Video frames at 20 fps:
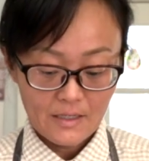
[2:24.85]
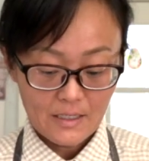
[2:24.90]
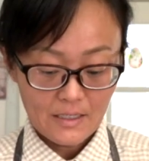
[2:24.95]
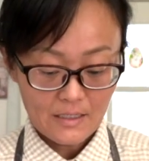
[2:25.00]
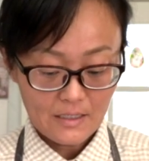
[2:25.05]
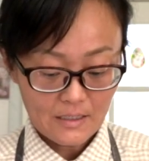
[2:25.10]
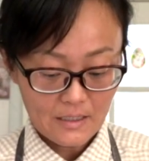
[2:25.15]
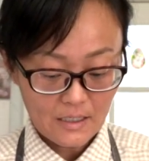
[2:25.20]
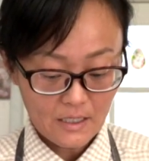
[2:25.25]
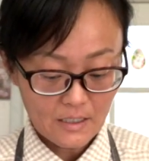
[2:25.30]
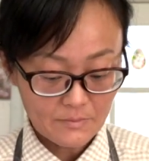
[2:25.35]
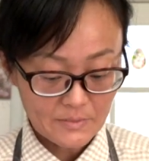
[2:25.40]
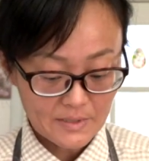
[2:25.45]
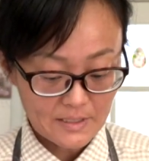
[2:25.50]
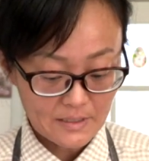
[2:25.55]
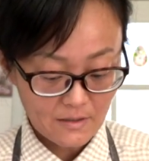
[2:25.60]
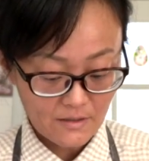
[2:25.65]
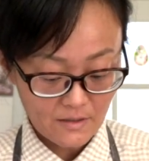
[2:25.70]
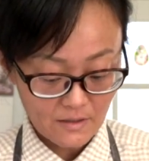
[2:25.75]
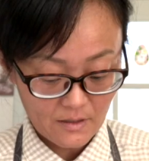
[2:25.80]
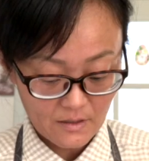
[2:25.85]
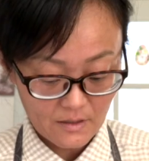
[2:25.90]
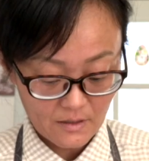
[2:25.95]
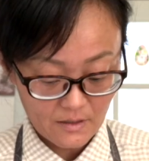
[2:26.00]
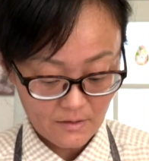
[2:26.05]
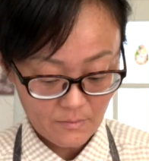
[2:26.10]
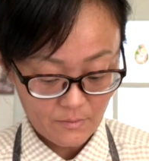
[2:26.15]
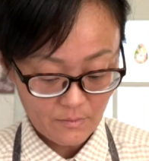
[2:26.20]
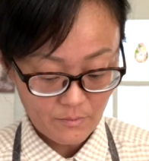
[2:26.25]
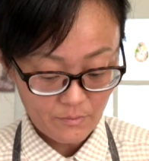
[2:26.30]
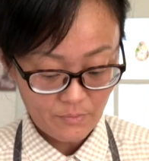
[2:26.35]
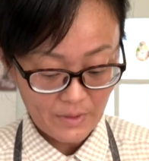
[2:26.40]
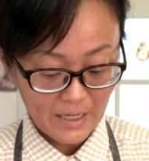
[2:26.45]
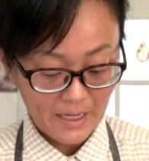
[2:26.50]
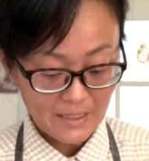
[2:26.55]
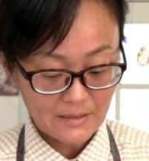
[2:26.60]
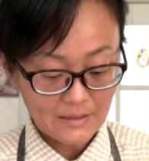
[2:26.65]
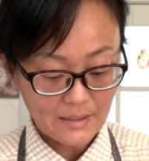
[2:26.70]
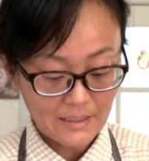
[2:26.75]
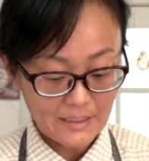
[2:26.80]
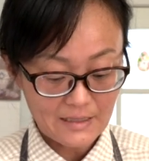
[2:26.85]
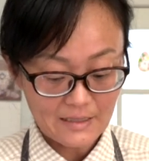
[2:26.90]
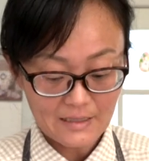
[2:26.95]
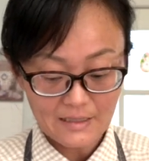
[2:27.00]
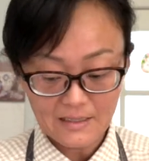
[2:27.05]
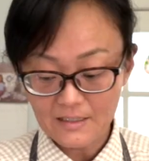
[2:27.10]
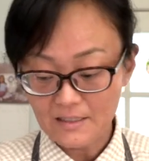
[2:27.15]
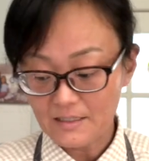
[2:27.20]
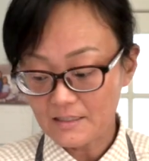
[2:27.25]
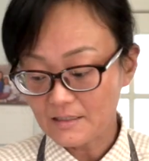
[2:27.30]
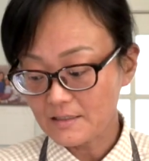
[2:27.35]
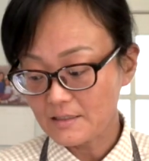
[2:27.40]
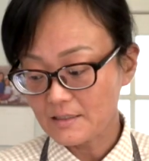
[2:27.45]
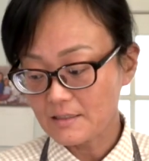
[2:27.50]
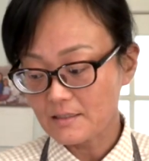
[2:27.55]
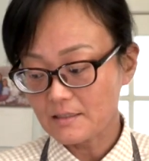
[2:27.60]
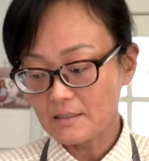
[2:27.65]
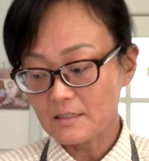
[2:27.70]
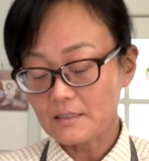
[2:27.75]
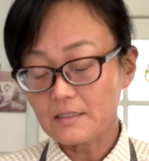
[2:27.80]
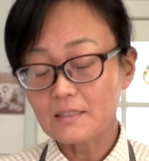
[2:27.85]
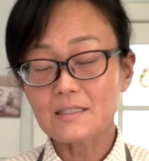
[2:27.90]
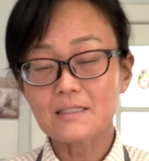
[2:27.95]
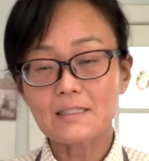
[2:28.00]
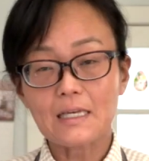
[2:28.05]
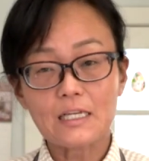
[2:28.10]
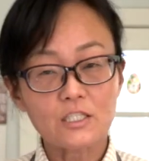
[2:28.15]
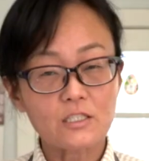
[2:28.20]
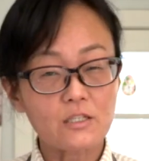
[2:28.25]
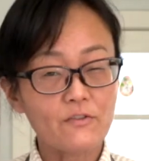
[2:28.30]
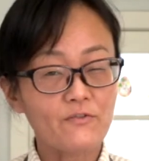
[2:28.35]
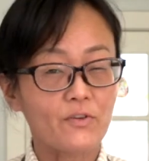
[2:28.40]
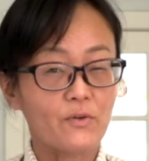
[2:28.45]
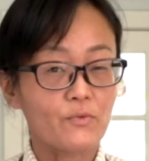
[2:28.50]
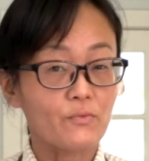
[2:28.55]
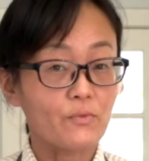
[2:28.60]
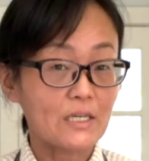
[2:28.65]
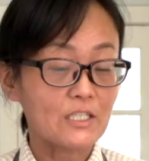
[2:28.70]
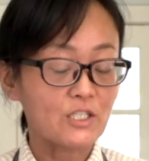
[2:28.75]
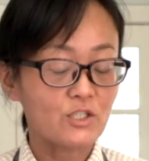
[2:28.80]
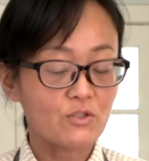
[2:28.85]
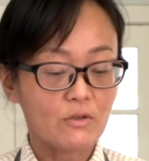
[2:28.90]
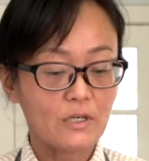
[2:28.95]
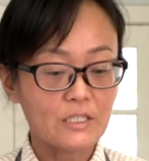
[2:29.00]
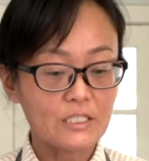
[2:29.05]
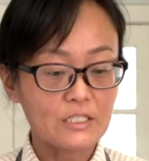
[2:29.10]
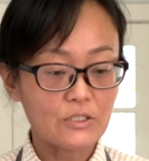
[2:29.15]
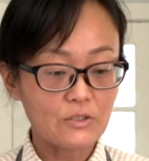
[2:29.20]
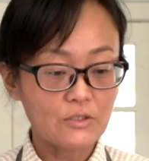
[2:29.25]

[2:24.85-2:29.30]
It comes in a bag like this. This is actually for restaurant